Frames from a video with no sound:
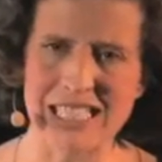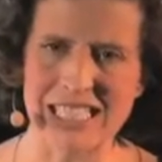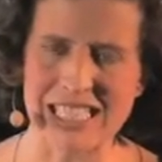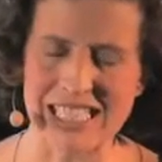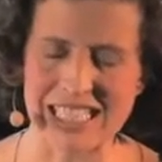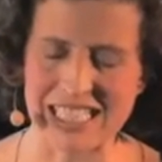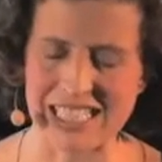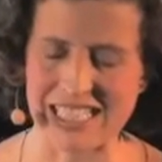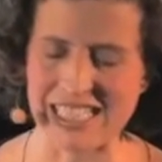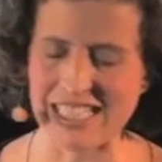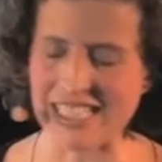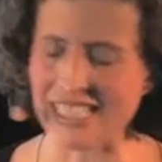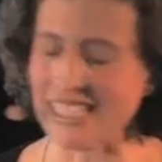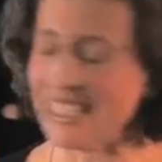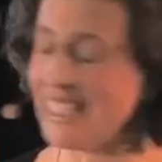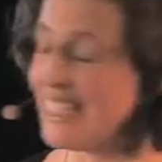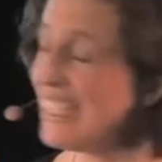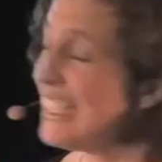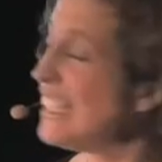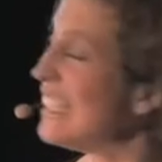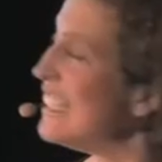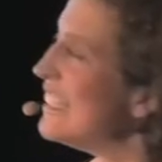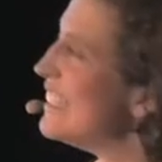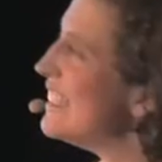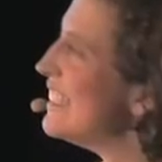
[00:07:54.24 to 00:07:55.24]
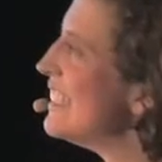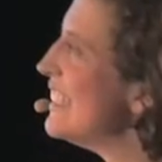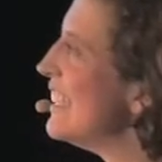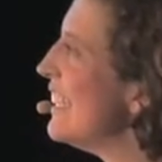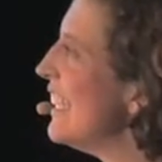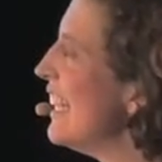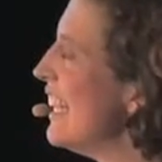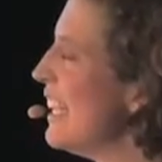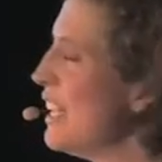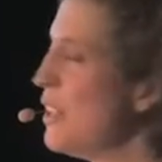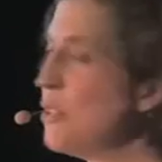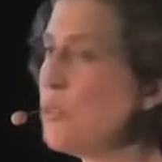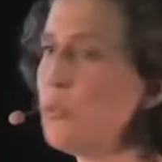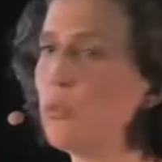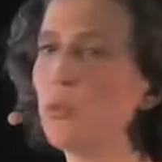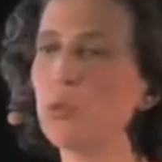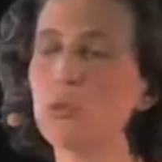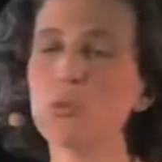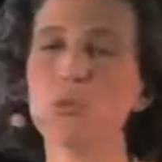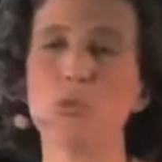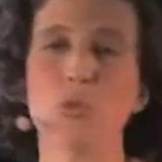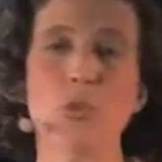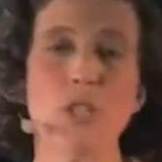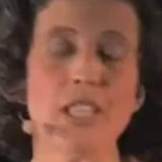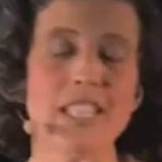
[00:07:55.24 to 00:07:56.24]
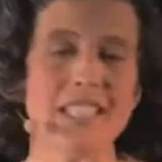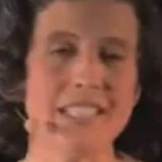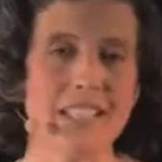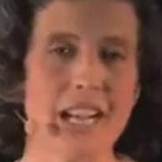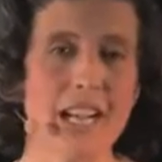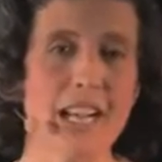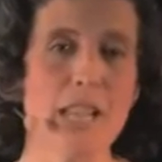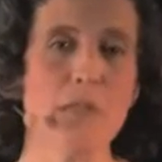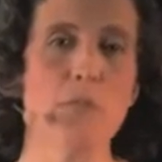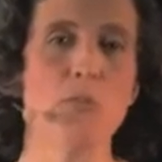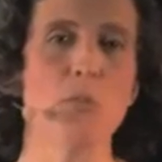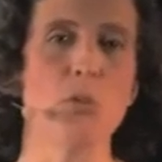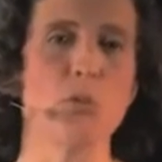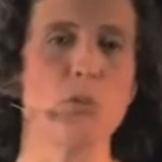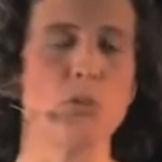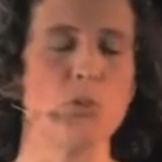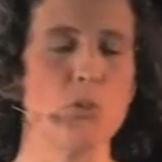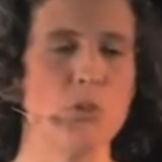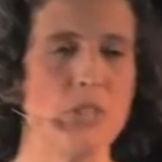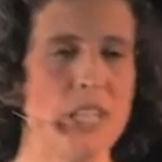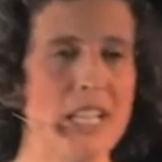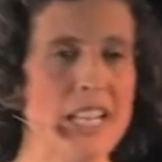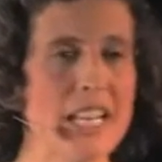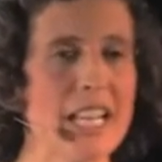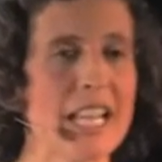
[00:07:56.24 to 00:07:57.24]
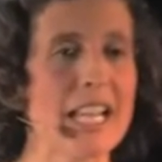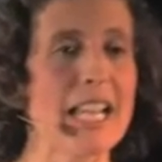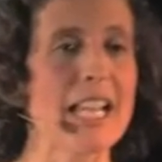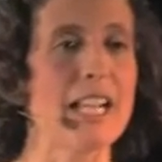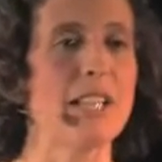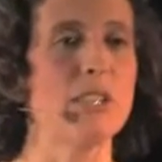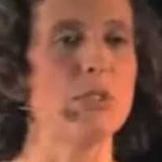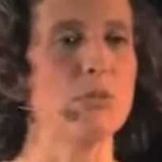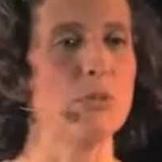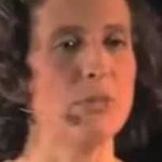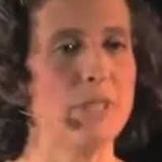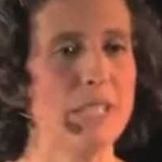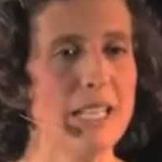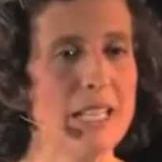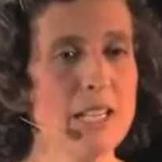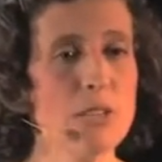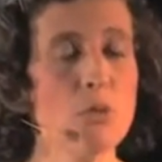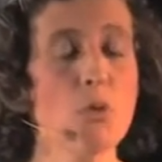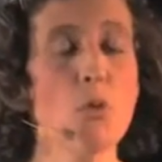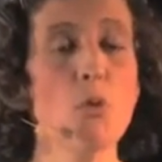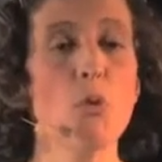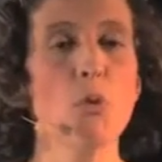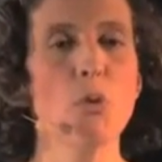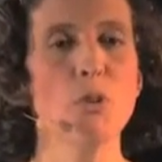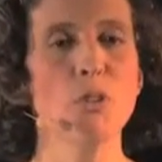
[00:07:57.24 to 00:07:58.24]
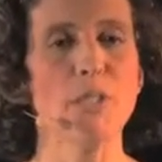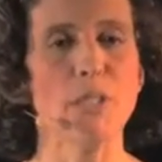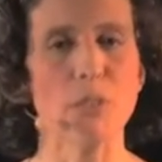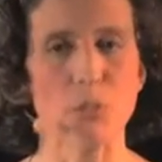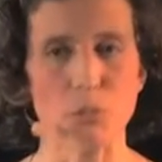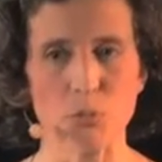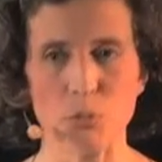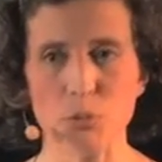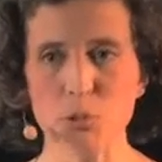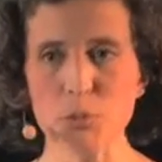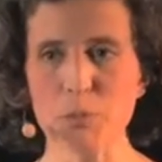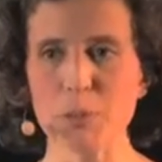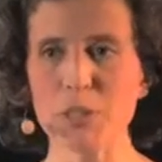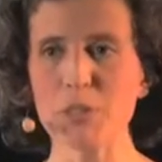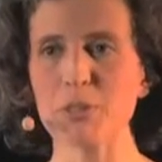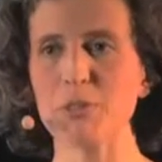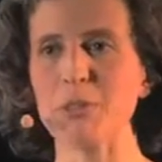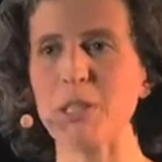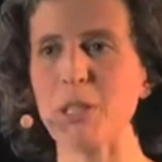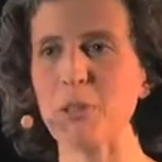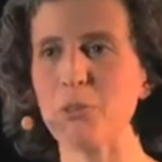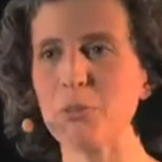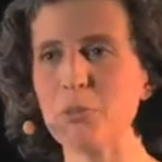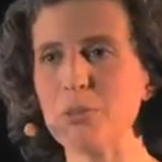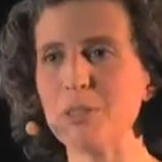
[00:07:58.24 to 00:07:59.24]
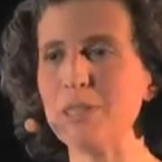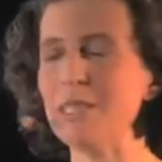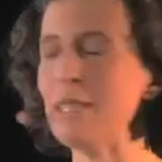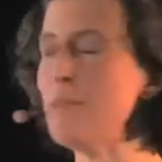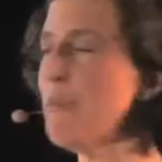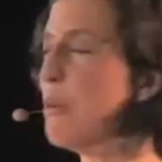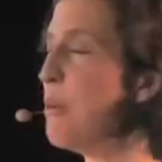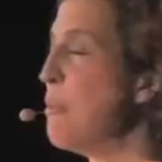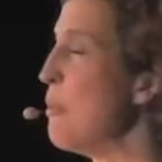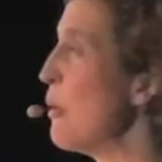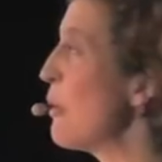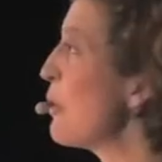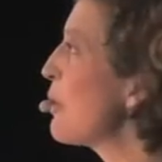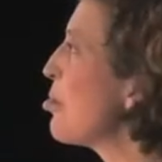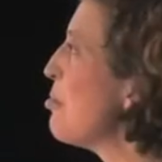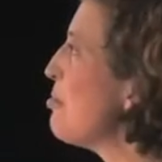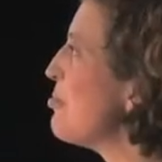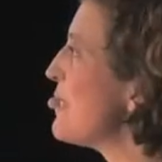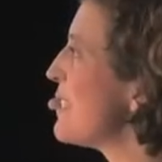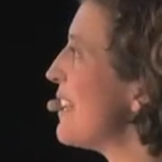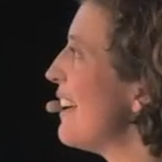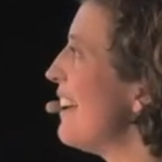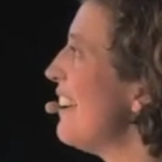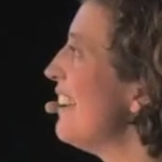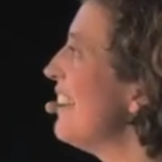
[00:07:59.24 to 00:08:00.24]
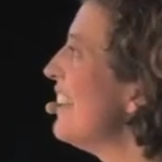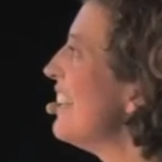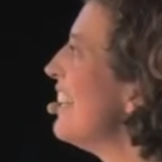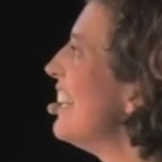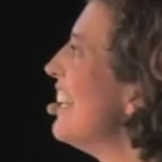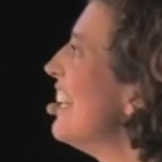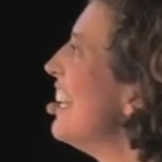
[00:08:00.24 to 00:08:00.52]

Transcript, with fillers: including the emotional reactive state that we all know because we all have moments like this. And the children call this their